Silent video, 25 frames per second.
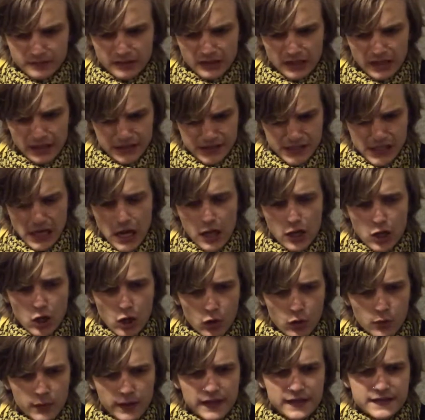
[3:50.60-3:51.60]
It's got
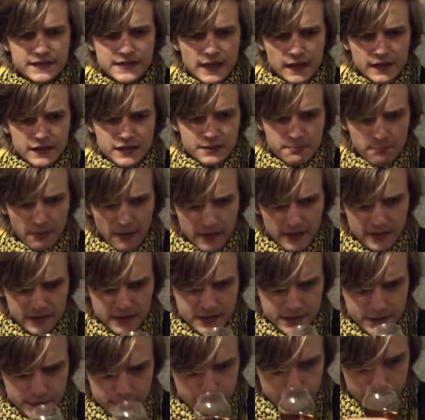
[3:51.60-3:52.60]
oak, it's got
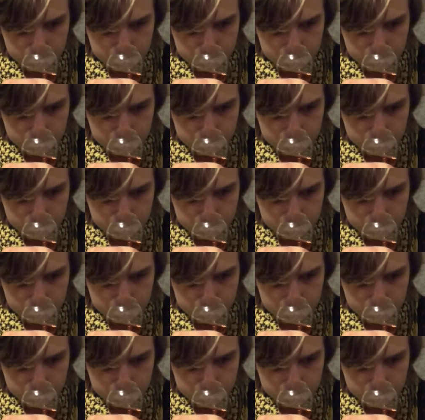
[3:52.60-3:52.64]
spice,